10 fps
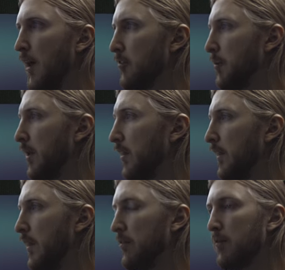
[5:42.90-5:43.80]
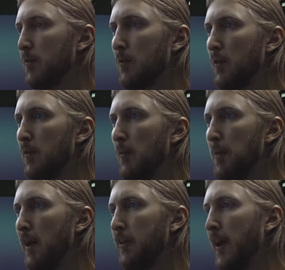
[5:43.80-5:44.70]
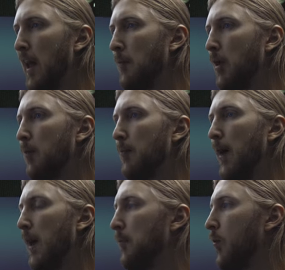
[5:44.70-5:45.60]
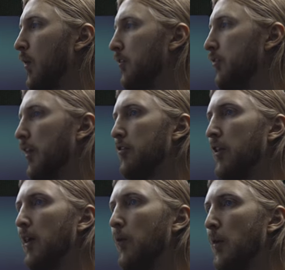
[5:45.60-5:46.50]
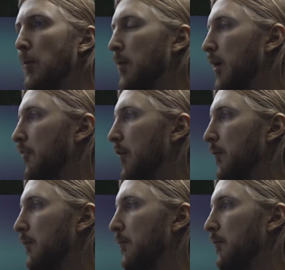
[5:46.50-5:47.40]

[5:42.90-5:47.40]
Last but not least, the Beyer Dynamic M160 ribbon microphone.